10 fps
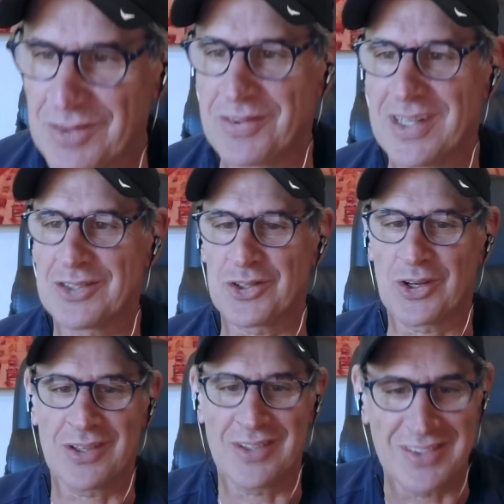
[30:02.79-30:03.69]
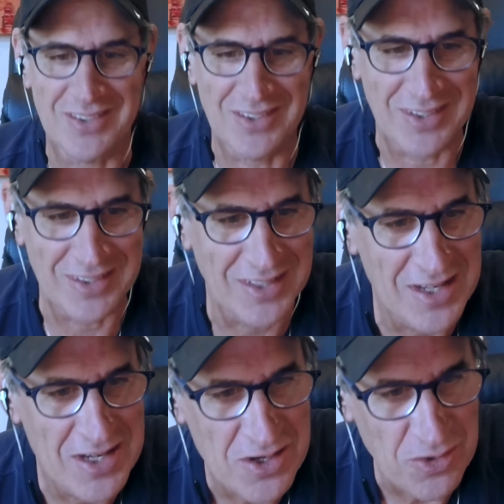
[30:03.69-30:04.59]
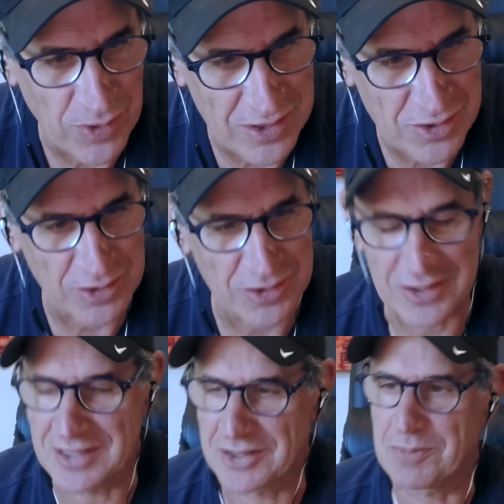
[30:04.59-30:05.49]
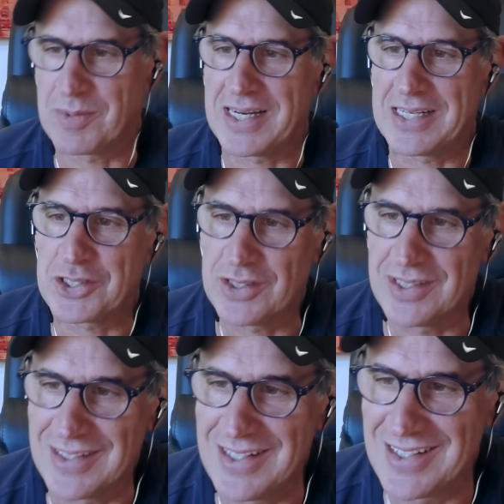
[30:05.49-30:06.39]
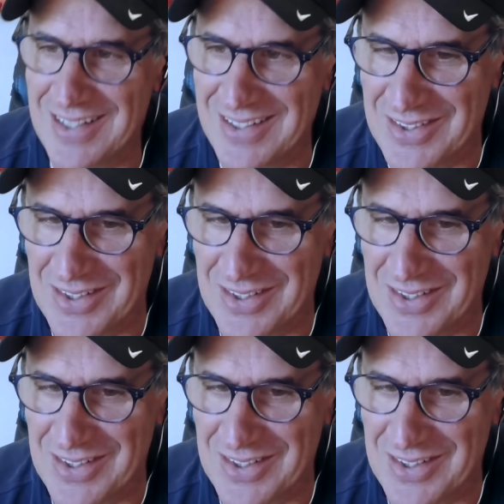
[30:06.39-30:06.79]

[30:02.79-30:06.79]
affairs are on, on research dissemination and